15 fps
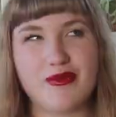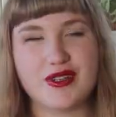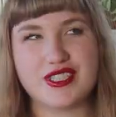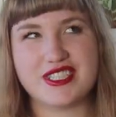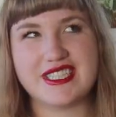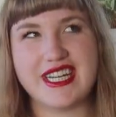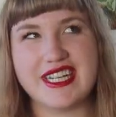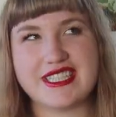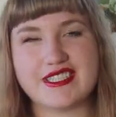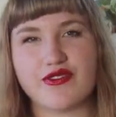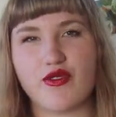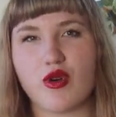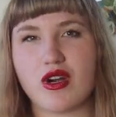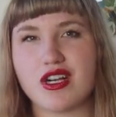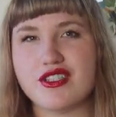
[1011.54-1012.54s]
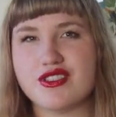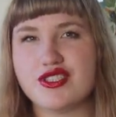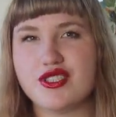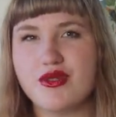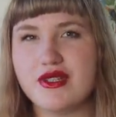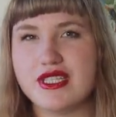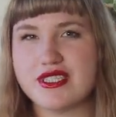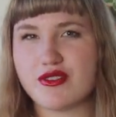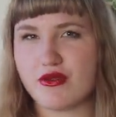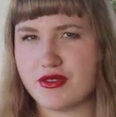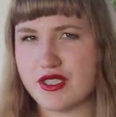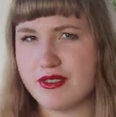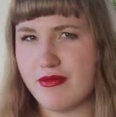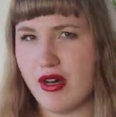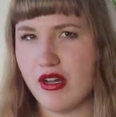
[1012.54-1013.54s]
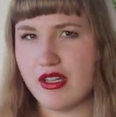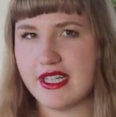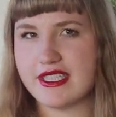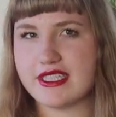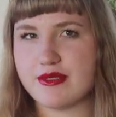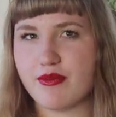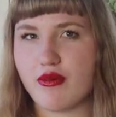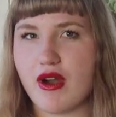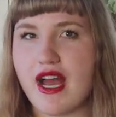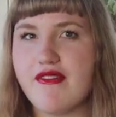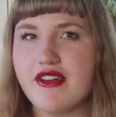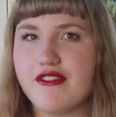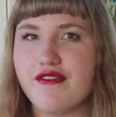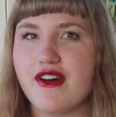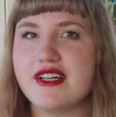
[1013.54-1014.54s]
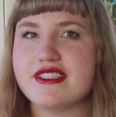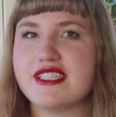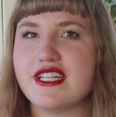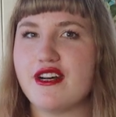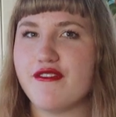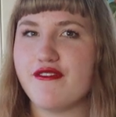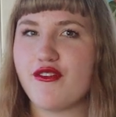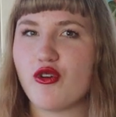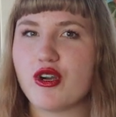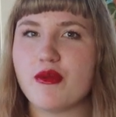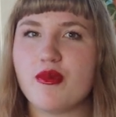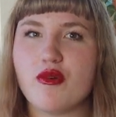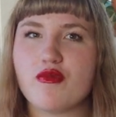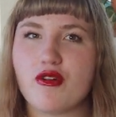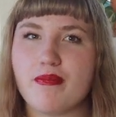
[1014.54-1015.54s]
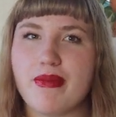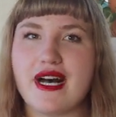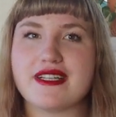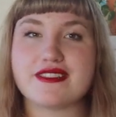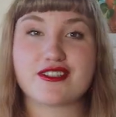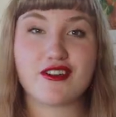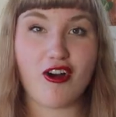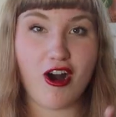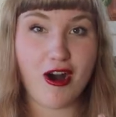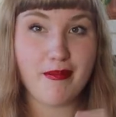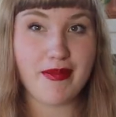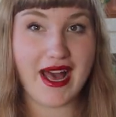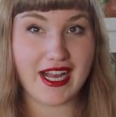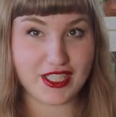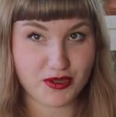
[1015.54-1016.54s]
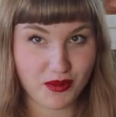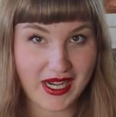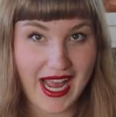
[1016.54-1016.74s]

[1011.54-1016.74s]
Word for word: which stands for Soonest or Smallest Private Funded Affordable Robust Compact